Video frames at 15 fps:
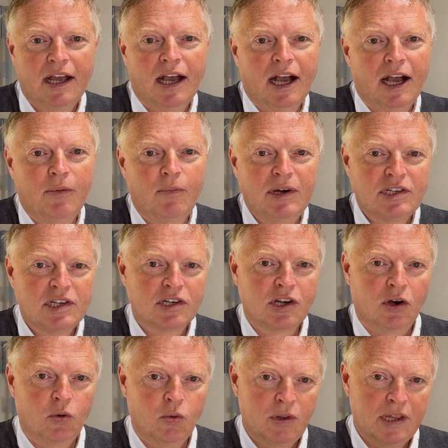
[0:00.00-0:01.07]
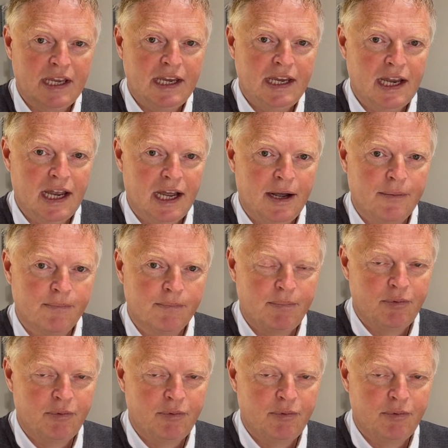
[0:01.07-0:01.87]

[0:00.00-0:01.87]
which has got all the